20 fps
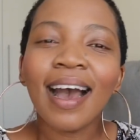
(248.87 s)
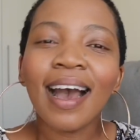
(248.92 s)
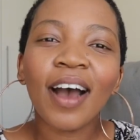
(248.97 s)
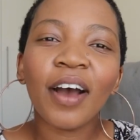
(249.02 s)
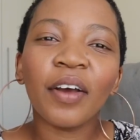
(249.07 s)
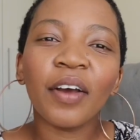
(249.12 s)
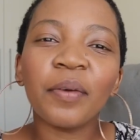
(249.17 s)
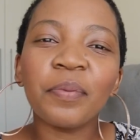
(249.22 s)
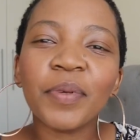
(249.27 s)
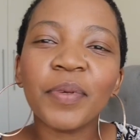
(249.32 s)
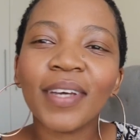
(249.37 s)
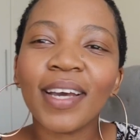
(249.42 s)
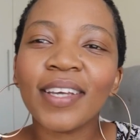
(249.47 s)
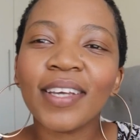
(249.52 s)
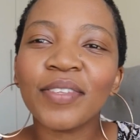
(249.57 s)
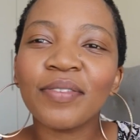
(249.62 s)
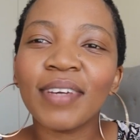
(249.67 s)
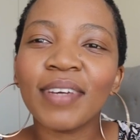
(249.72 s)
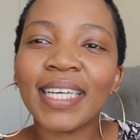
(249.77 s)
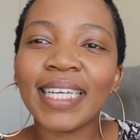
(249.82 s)
I hope you
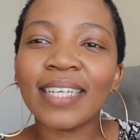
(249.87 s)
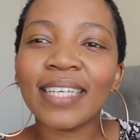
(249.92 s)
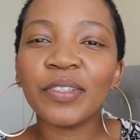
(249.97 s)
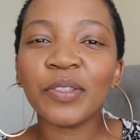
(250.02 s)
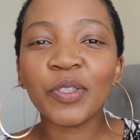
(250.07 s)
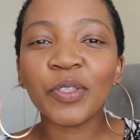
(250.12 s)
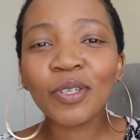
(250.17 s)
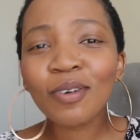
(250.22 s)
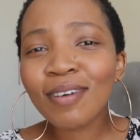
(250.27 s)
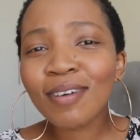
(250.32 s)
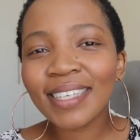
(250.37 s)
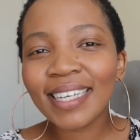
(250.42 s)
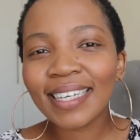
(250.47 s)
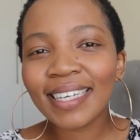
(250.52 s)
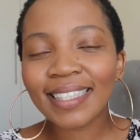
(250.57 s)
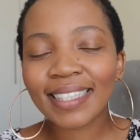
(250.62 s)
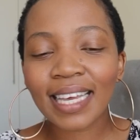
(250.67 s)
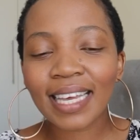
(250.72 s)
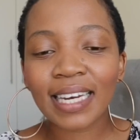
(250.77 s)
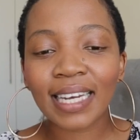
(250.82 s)
guys really enjoyed
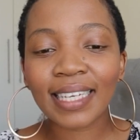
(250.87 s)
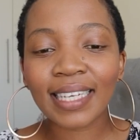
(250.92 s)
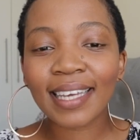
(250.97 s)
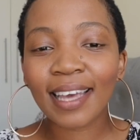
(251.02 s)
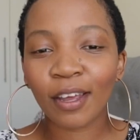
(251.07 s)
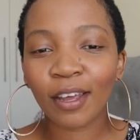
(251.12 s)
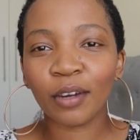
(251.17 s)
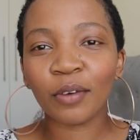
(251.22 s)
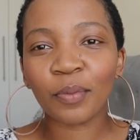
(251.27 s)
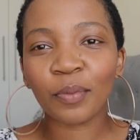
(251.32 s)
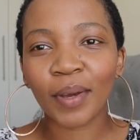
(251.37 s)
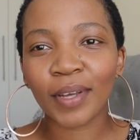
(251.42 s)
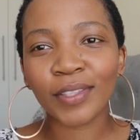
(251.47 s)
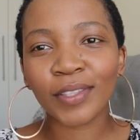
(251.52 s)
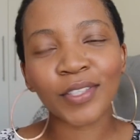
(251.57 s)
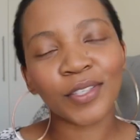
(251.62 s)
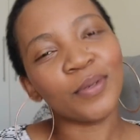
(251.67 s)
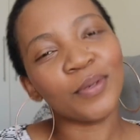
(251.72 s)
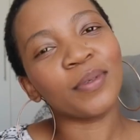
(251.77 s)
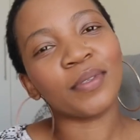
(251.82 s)
it, and I cannot
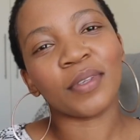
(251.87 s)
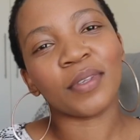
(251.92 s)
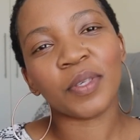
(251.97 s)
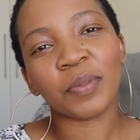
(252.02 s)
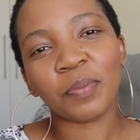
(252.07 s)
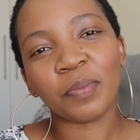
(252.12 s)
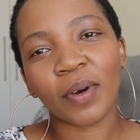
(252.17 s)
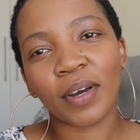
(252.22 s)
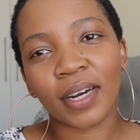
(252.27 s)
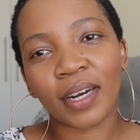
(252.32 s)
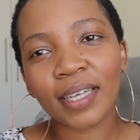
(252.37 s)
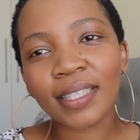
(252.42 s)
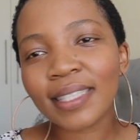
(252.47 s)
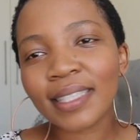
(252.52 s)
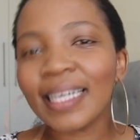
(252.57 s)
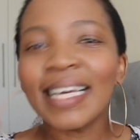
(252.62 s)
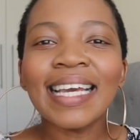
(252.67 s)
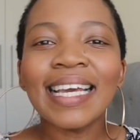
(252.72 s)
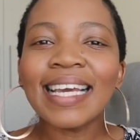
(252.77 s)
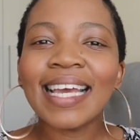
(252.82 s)
wait to use this
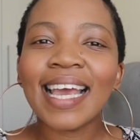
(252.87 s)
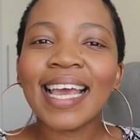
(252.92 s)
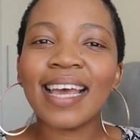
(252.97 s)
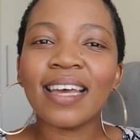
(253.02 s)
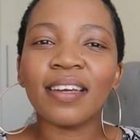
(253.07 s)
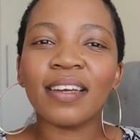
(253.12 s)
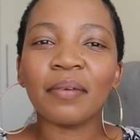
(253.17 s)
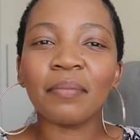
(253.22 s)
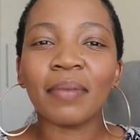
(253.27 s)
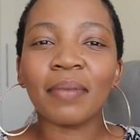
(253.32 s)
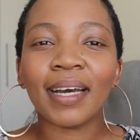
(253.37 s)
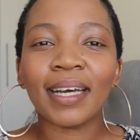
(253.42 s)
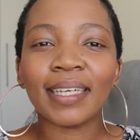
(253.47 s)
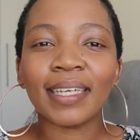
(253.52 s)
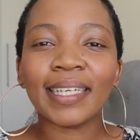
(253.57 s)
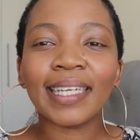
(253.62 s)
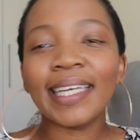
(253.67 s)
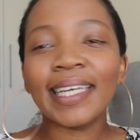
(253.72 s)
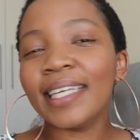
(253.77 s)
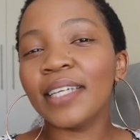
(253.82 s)
product in
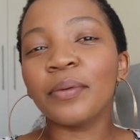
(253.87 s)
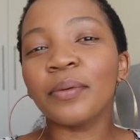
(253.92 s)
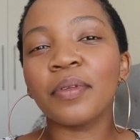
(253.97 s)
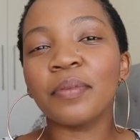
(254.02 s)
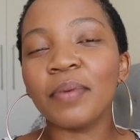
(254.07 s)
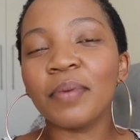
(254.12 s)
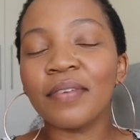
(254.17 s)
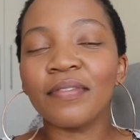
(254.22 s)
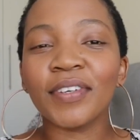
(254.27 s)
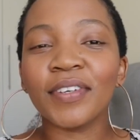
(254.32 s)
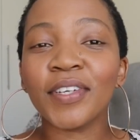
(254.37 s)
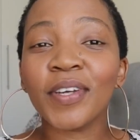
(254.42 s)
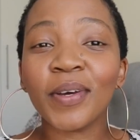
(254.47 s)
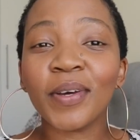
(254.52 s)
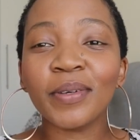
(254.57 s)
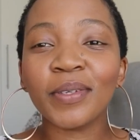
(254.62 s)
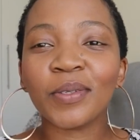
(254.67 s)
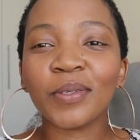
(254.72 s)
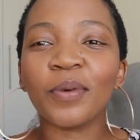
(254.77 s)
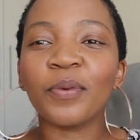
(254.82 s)
my clean with me
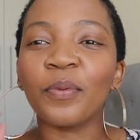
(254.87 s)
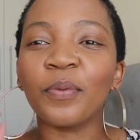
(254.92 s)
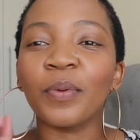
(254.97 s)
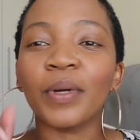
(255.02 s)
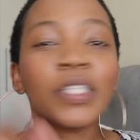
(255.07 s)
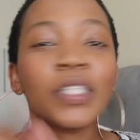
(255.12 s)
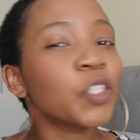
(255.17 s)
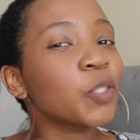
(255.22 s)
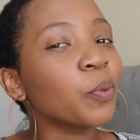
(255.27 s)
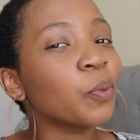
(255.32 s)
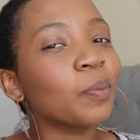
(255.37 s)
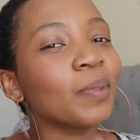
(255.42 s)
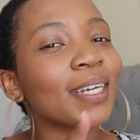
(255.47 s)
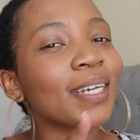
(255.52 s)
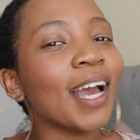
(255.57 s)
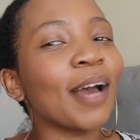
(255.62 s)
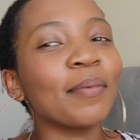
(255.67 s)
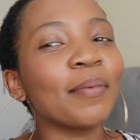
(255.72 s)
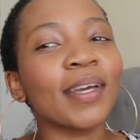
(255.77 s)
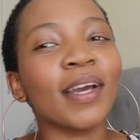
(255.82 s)
videos, which will be
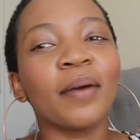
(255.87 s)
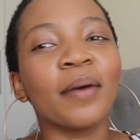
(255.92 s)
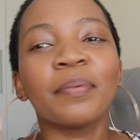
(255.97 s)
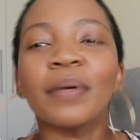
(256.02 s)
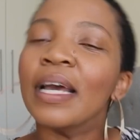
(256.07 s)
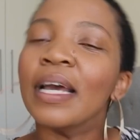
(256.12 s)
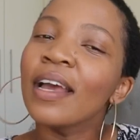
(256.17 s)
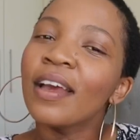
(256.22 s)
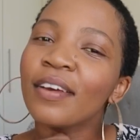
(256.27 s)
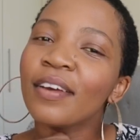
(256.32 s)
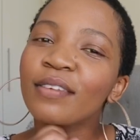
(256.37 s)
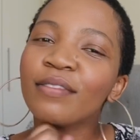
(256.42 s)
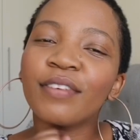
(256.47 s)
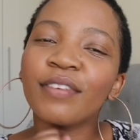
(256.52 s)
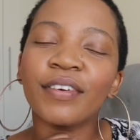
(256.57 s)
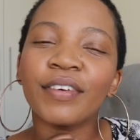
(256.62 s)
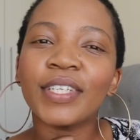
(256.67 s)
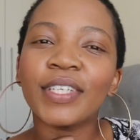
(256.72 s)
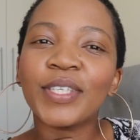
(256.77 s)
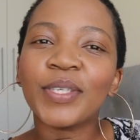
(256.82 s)
coming up
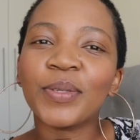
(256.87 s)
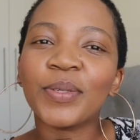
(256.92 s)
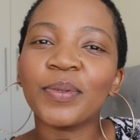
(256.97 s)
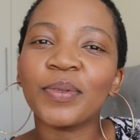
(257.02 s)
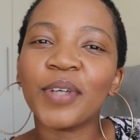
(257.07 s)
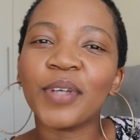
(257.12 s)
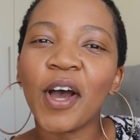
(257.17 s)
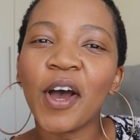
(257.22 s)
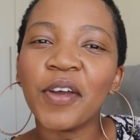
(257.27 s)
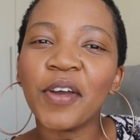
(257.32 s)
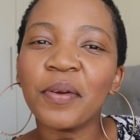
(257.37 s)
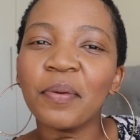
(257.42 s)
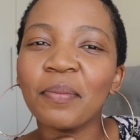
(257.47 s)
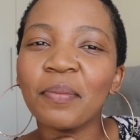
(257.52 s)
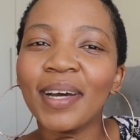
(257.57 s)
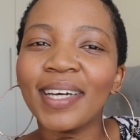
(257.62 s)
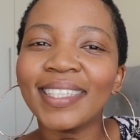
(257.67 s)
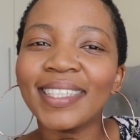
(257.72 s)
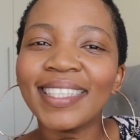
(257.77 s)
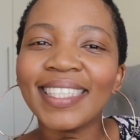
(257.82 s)
very soon on
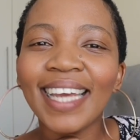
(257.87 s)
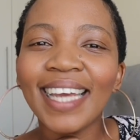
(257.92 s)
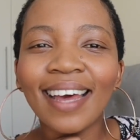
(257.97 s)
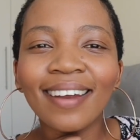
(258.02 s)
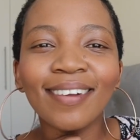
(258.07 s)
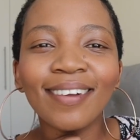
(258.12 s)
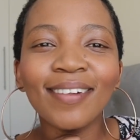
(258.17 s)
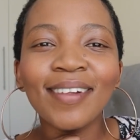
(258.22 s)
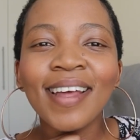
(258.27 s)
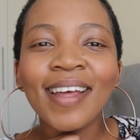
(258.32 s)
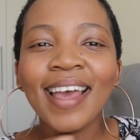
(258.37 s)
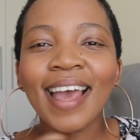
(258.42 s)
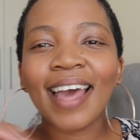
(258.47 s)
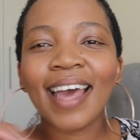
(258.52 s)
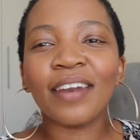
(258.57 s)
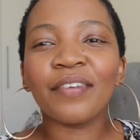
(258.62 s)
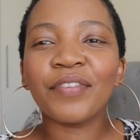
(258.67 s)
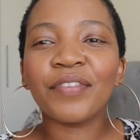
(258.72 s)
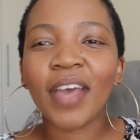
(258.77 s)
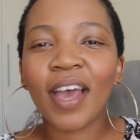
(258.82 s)
my channel.
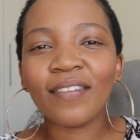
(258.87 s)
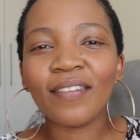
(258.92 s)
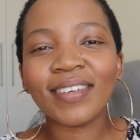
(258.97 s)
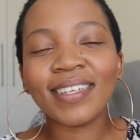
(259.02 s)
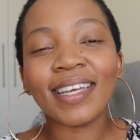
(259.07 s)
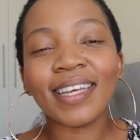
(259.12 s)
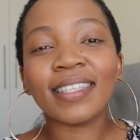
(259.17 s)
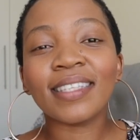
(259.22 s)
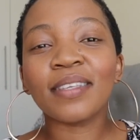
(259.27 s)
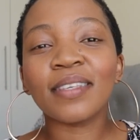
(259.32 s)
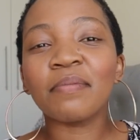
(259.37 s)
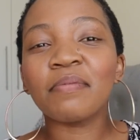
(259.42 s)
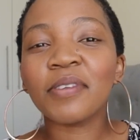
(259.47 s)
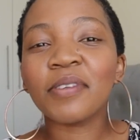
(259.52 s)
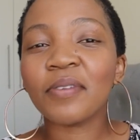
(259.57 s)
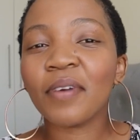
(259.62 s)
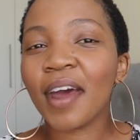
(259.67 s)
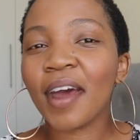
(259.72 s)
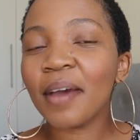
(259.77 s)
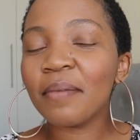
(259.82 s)
And if you haven't yet
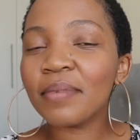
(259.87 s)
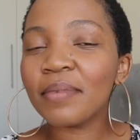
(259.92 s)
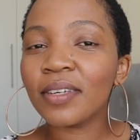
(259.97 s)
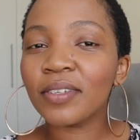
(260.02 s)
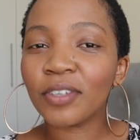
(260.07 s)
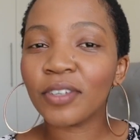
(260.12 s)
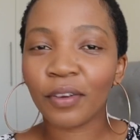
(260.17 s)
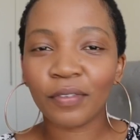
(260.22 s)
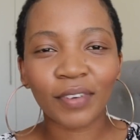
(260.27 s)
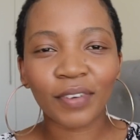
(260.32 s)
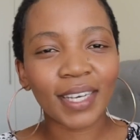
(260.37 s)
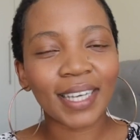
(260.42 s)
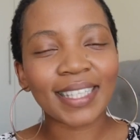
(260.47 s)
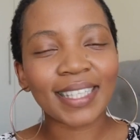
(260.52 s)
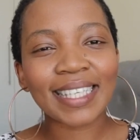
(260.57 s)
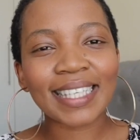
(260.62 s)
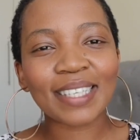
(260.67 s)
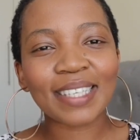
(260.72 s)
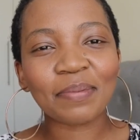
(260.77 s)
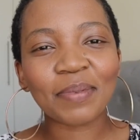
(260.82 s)
subscribed, don't forget
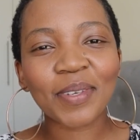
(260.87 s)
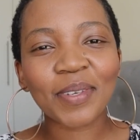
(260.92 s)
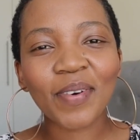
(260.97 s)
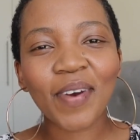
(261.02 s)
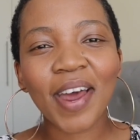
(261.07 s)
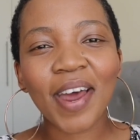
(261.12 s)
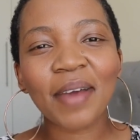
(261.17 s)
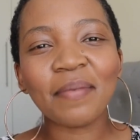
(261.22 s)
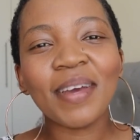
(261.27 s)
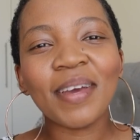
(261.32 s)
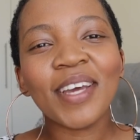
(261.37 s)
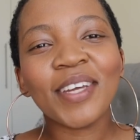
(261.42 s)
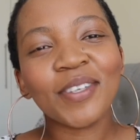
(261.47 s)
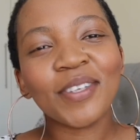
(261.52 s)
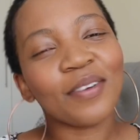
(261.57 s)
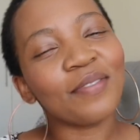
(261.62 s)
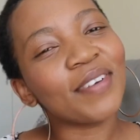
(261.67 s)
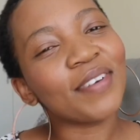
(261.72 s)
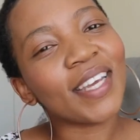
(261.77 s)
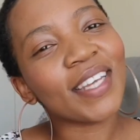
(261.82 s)
to subscribe,
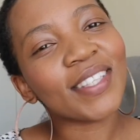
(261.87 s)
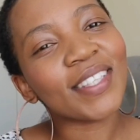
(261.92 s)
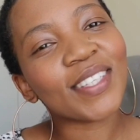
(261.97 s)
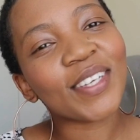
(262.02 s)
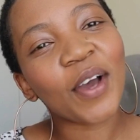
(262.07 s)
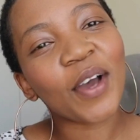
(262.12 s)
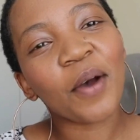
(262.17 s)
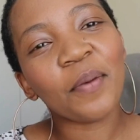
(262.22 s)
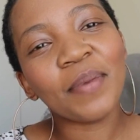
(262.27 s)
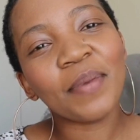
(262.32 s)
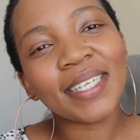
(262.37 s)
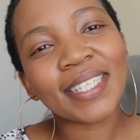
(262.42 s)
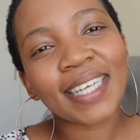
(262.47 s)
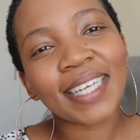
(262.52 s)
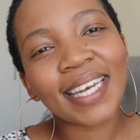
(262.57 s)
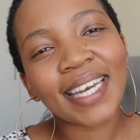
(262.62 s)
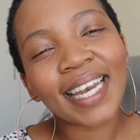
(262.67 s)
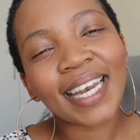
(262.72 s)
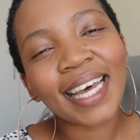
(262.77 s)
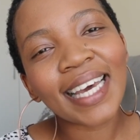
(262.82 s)
don't forget to
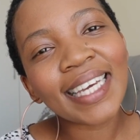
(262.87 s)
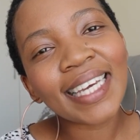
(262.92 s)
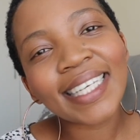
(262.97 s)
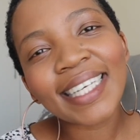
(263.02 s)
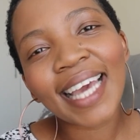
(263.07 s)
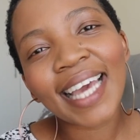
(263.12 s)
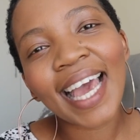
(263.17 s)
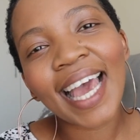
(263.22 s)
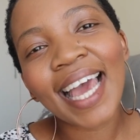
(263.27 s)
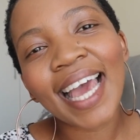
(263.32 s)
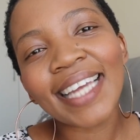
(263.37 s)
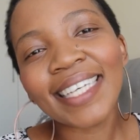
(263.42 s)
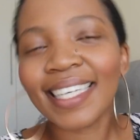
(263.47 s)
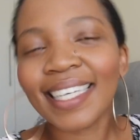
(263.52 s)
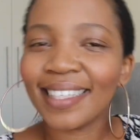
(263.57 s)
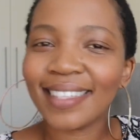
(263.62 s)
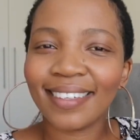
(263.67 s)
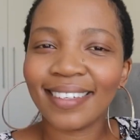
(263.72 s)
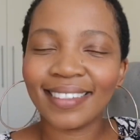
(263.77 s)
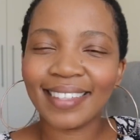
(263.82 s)
comment, like, and
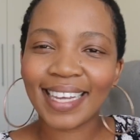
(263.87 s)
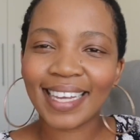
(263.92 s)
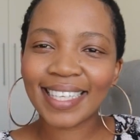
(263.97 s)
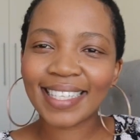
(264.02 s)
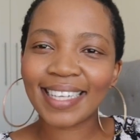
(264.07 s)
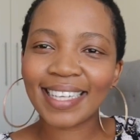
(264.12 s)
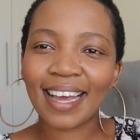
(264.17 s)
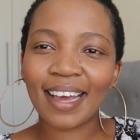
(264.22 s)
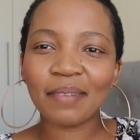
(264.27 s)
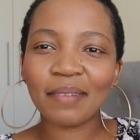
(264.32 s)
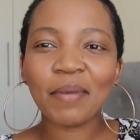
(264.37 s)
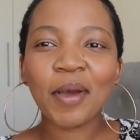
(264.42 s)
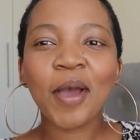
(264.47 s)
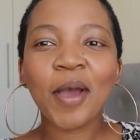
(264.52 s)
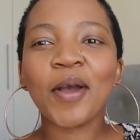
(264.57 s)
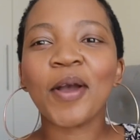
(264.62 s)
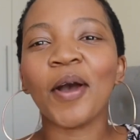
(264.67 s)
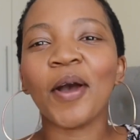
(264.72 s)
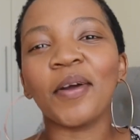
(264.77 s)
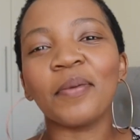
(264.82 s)
until next time,
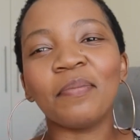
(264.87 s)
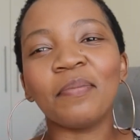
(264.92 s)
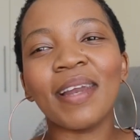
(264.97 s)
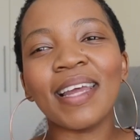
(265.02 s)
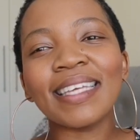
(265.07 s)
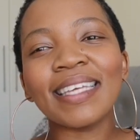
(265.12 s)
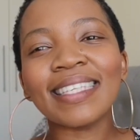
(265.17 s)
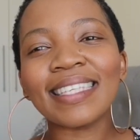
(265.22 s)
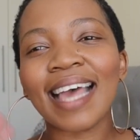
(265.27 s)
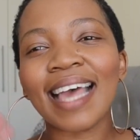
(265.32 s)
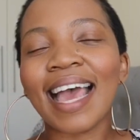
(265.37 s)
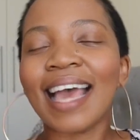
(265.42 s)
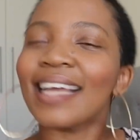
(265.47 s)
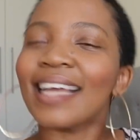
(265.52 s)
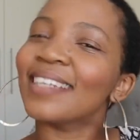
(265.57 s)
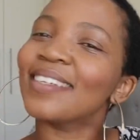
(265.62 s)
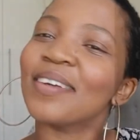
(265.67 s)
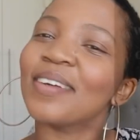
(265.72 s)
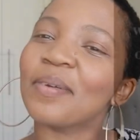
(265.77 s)
God bless and